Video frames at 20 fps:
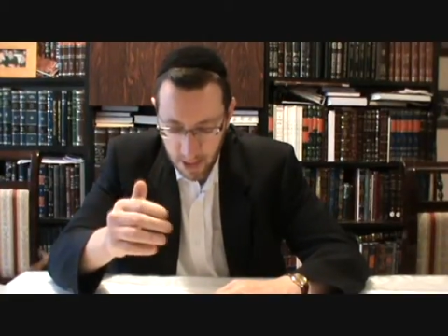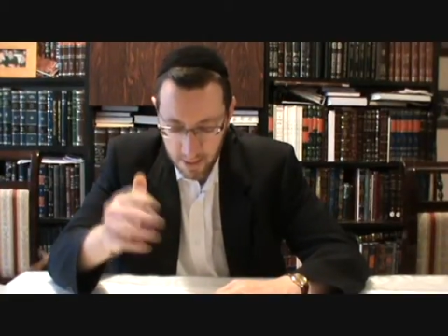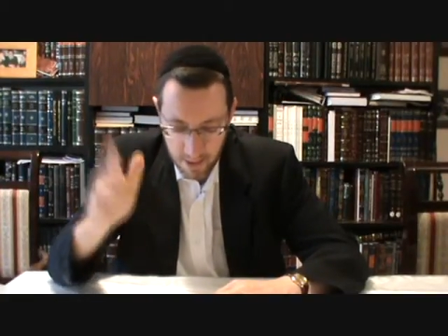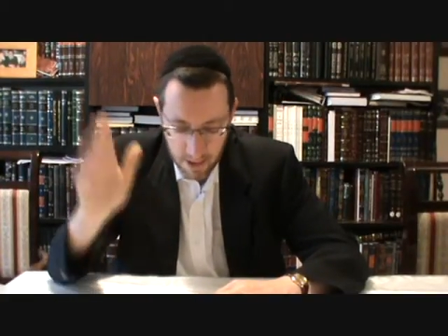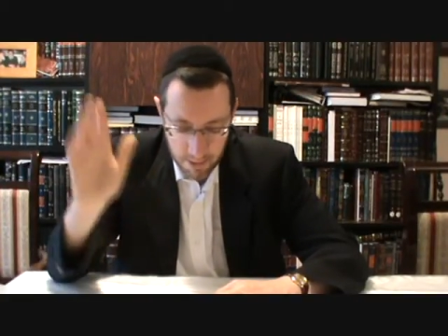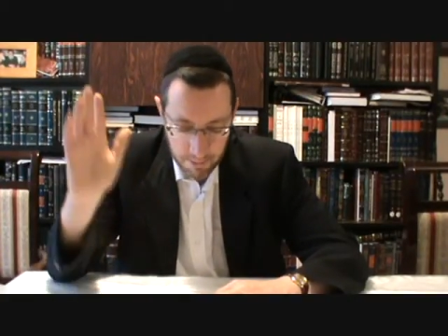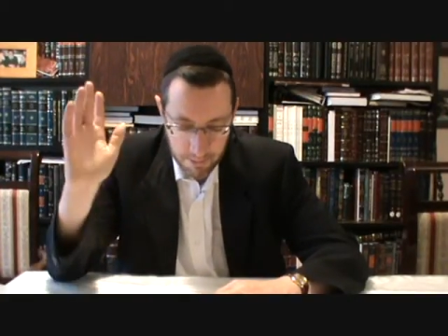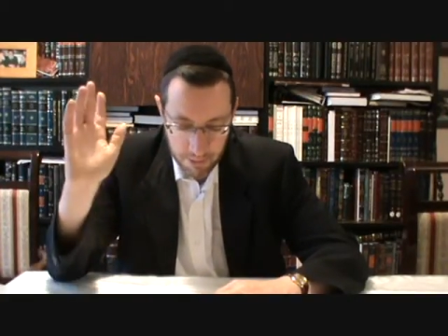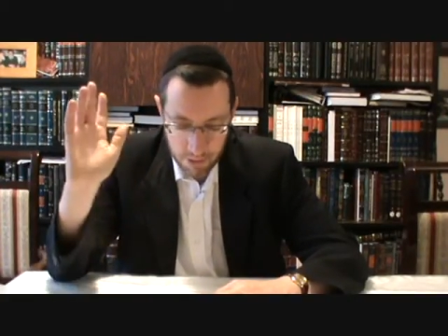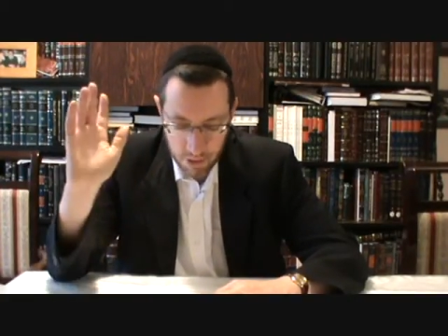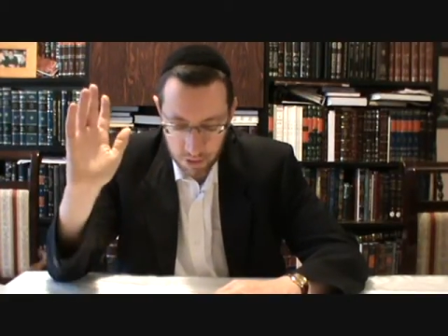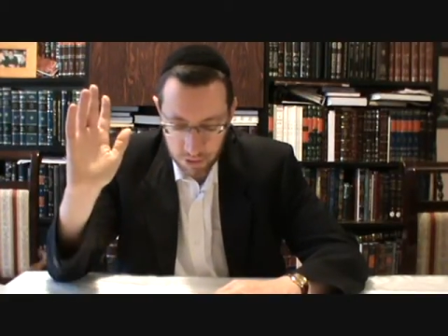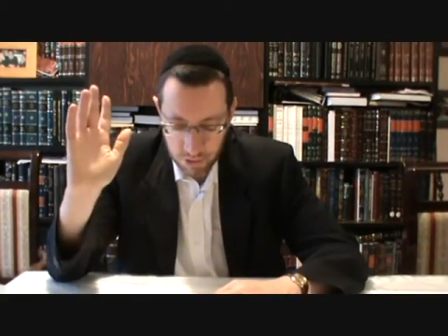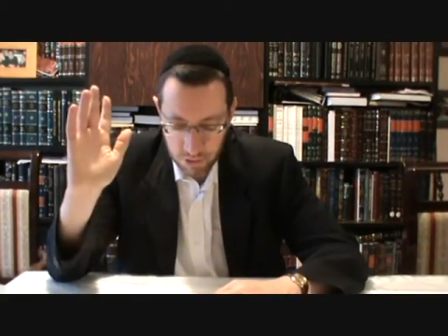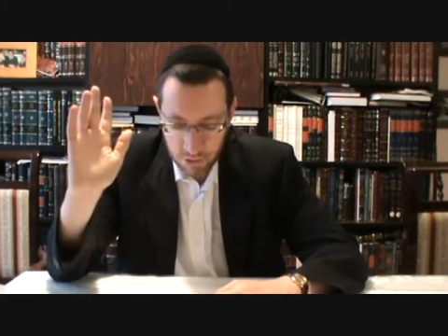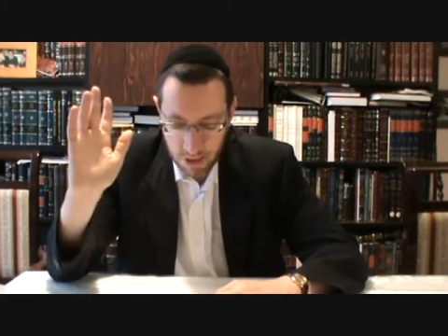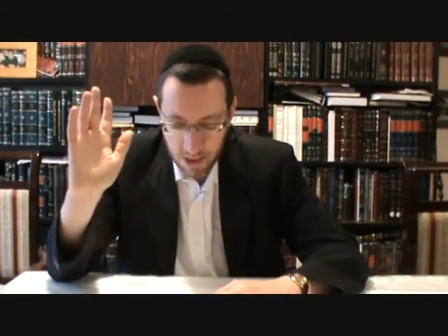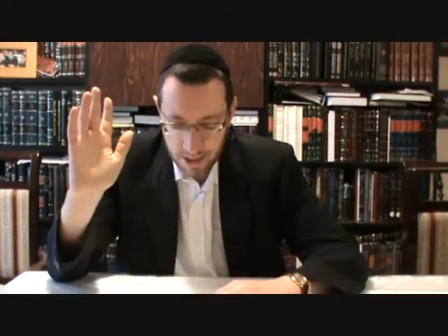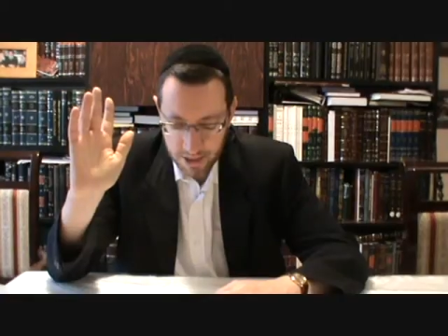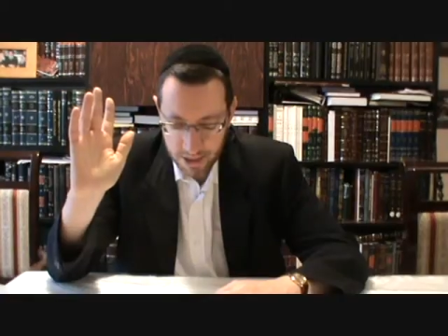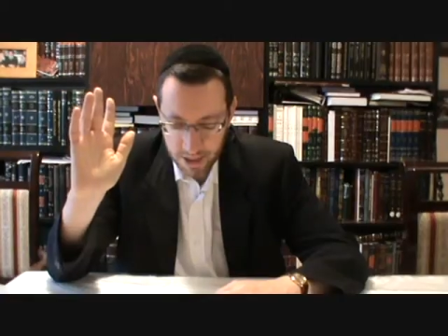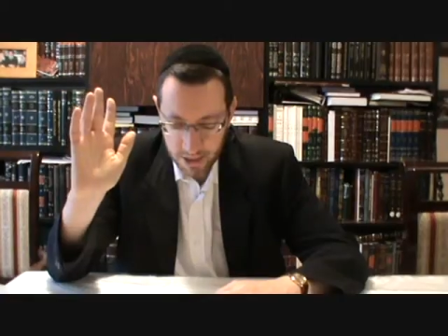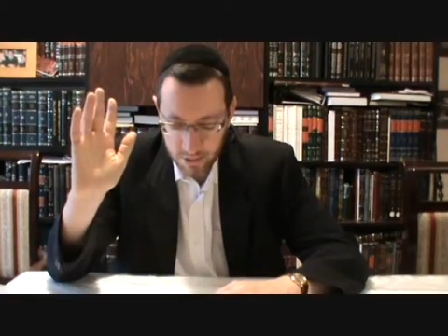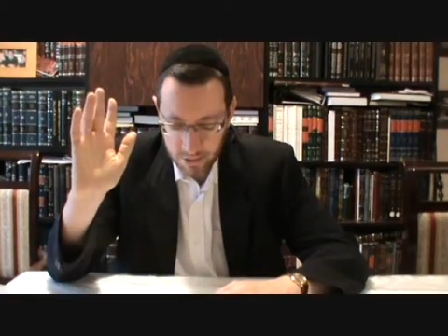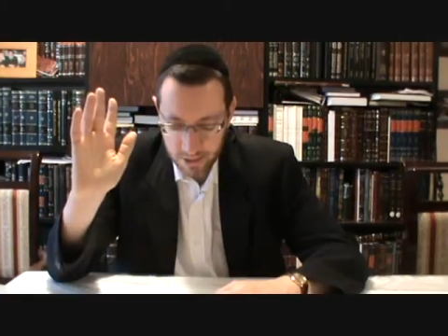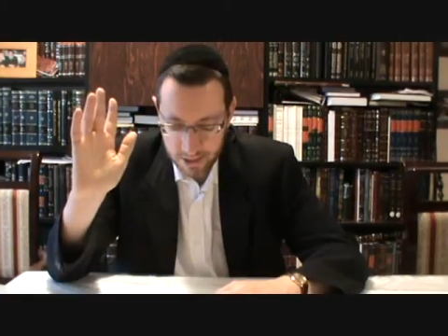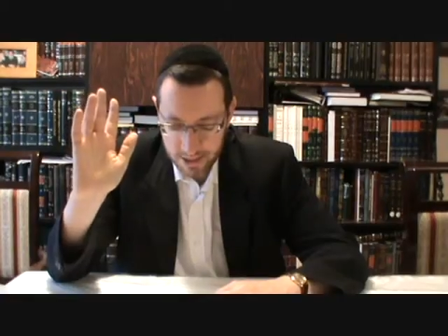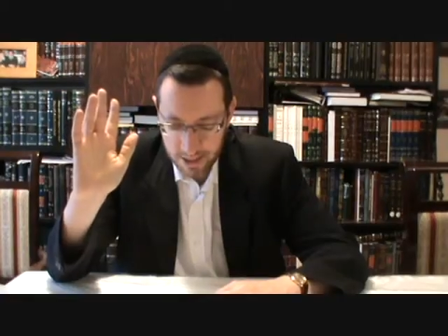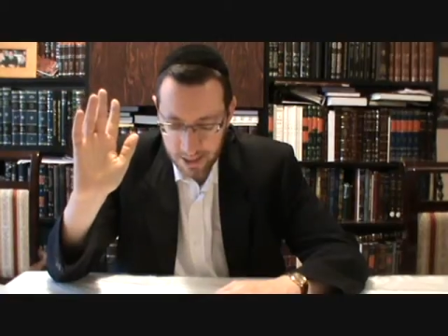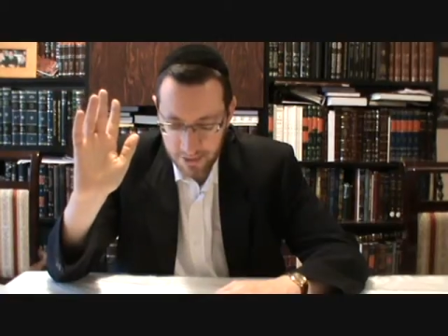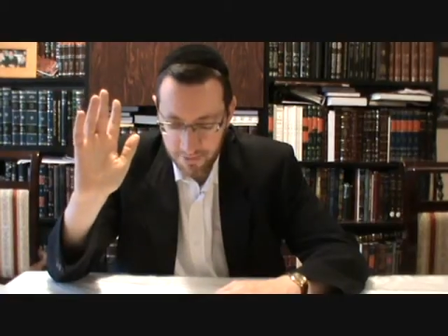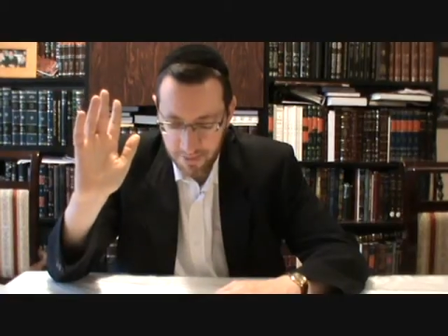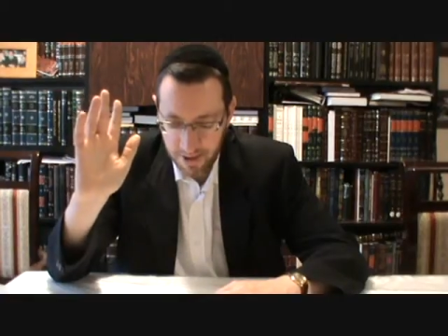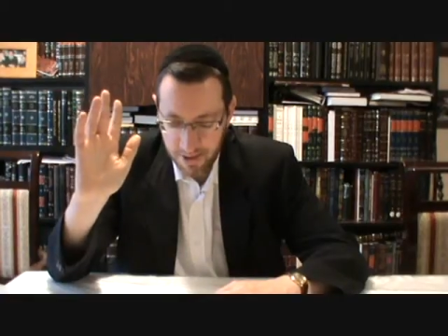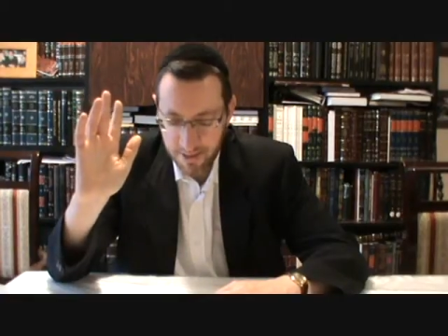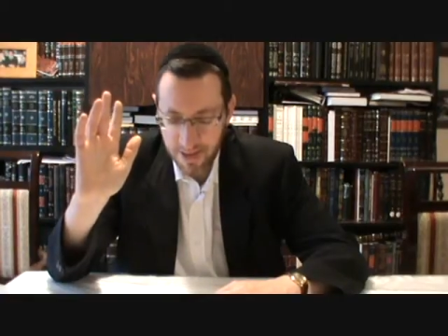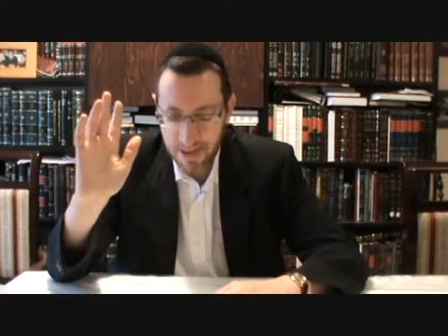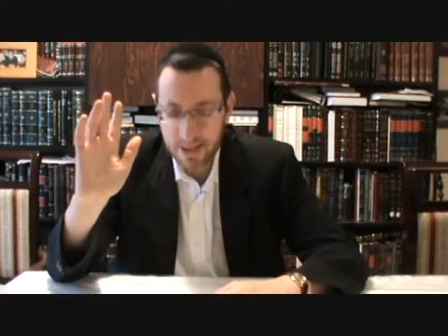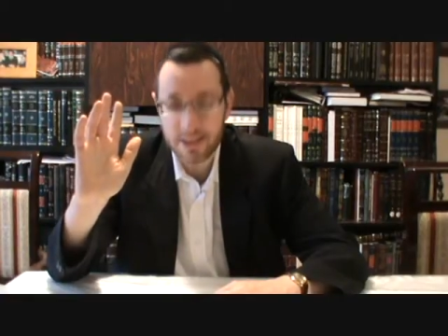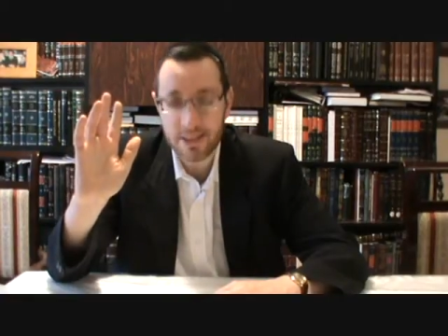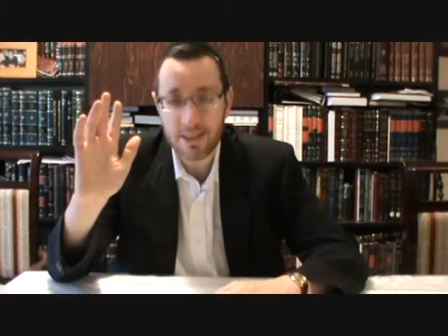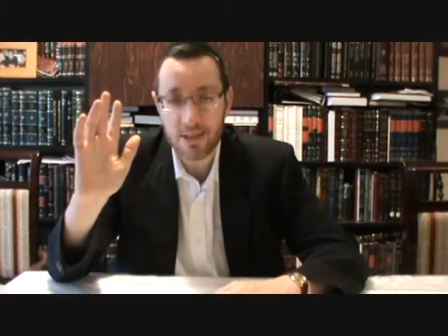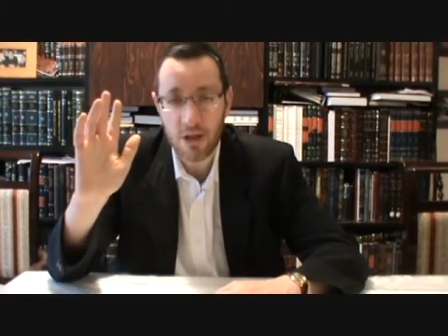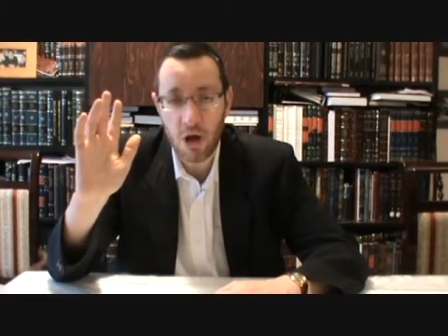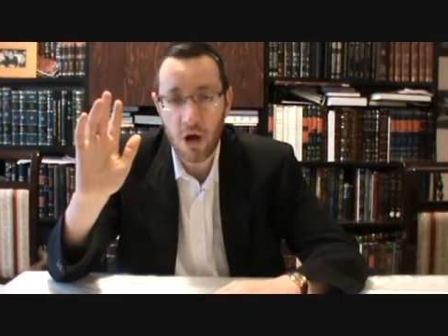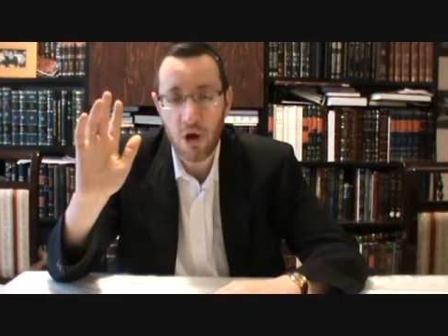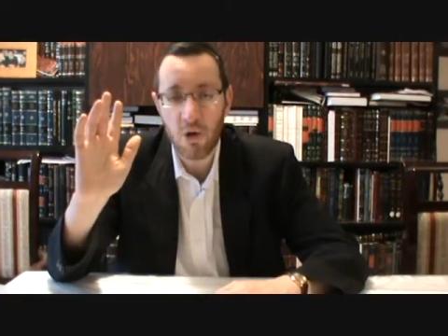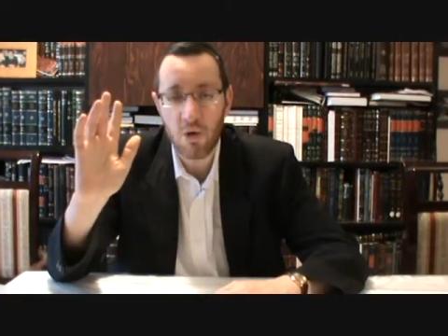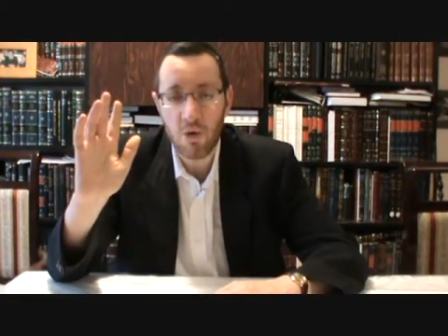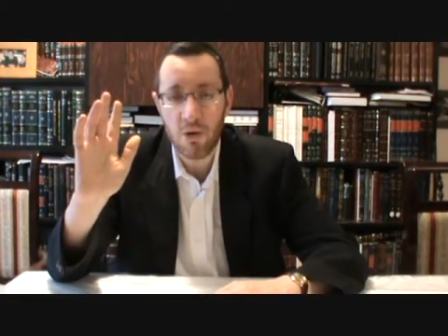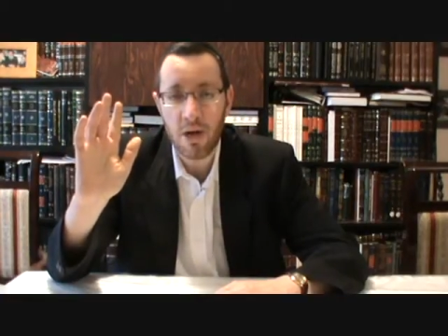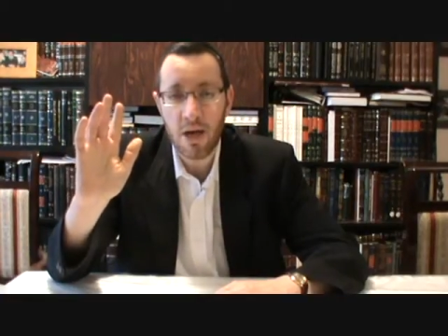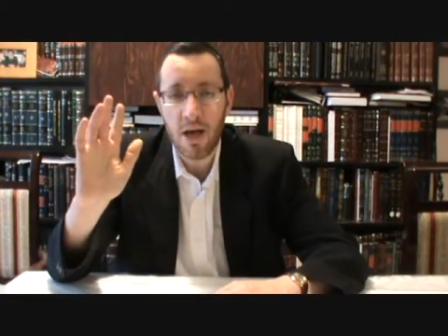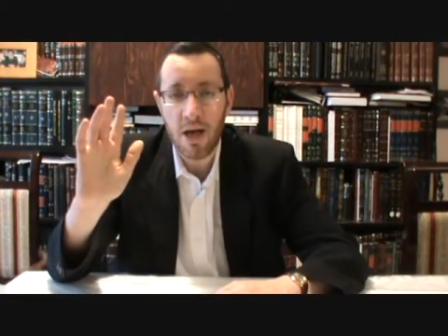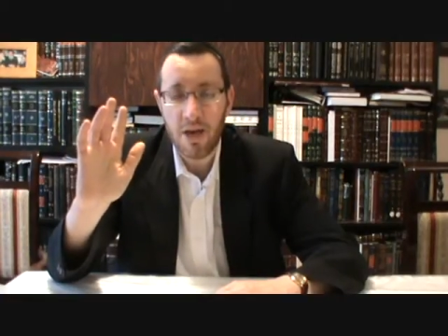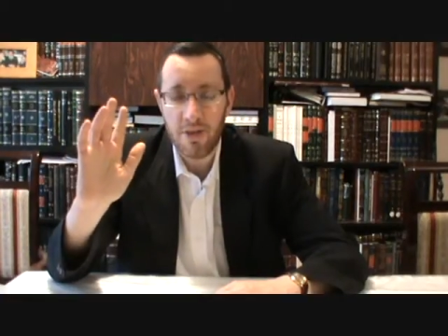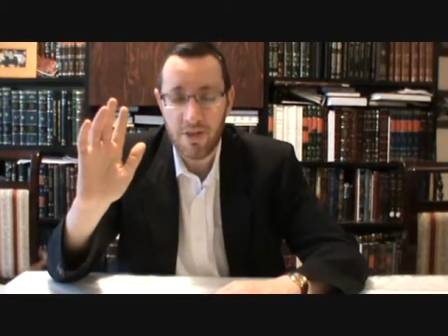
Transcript: then biodua shehu tseva, then it's known,